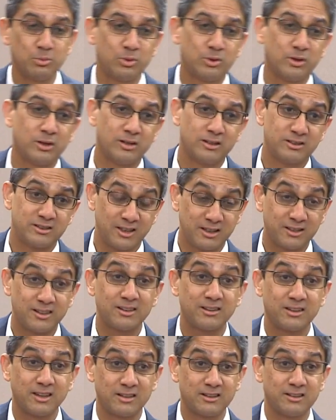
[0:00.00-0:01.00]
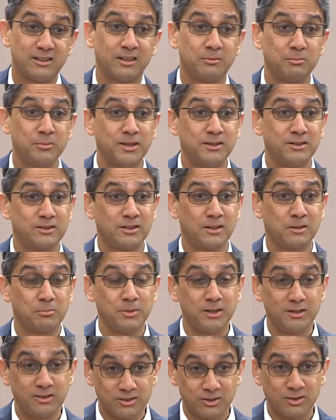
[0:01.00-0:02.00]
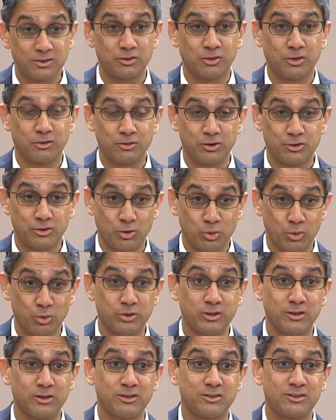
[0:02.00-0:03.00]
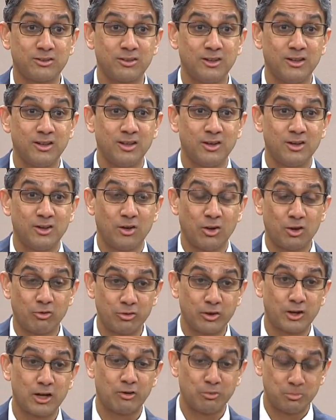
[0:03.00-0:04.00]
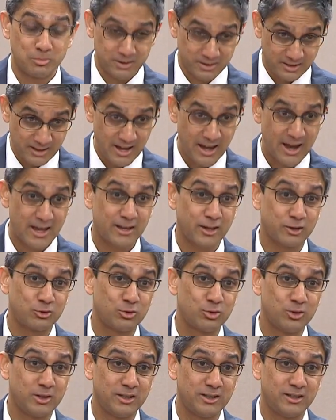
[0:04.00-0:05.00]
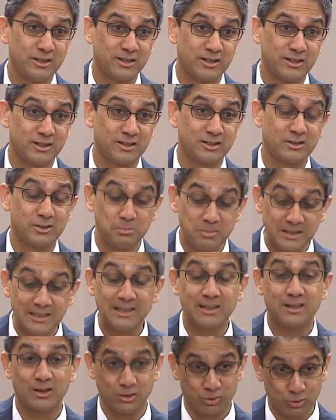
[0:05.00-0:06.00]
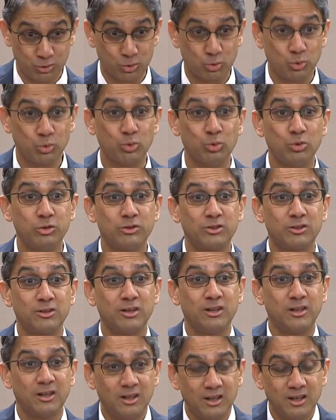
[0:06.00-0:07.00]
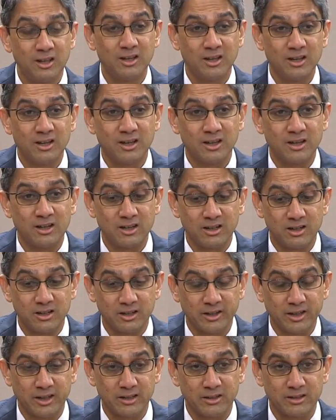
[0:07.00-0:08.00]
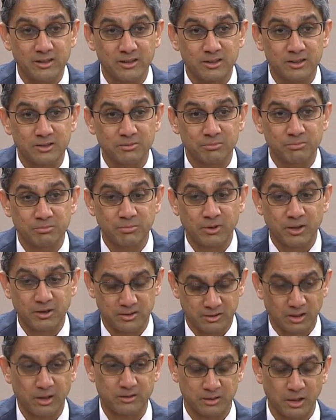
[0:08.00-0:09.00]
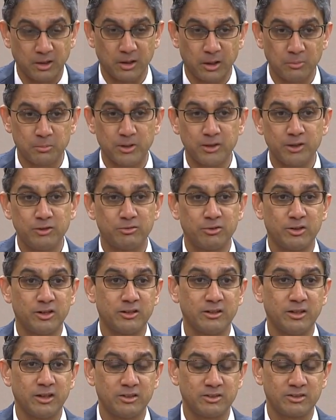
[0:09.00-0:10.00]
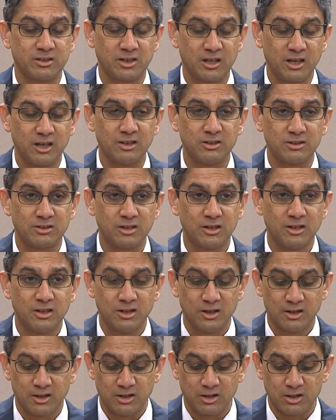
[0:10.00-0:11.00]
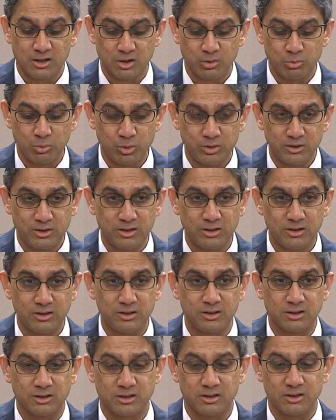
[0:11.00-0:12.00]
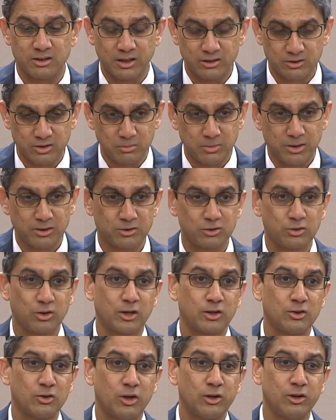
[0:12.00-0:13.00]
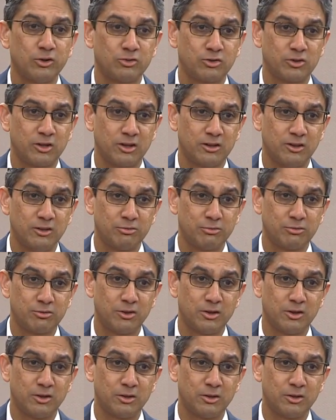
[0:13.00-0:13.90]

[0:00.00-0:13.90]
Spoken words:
would take it that that means that ministers and office holders of the government can actually speak at schools, and I believe that is the case. Would the SMS not acknowledge that if